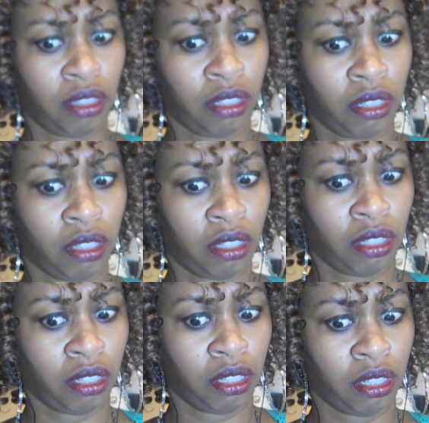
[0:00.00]

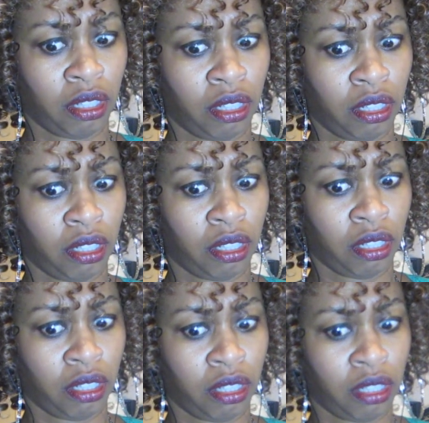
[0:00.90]

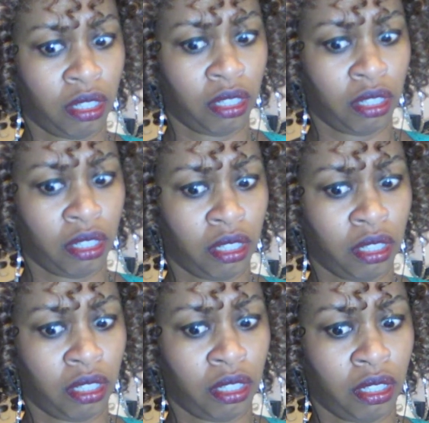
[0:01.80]

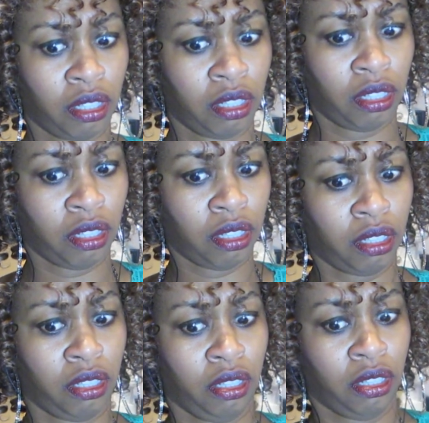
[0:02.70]
No one is speaking in this clip.